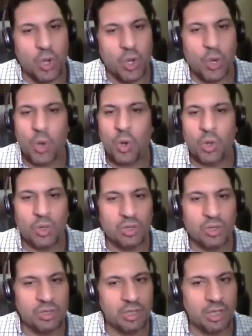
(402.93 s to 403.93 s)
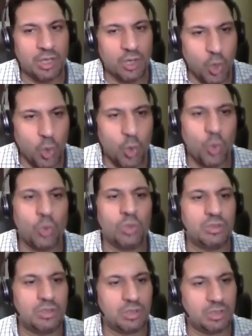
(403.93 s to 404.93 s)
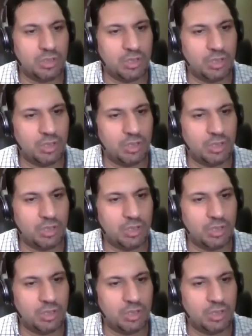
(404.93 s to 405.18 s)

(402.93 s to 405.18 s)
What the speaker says: all the old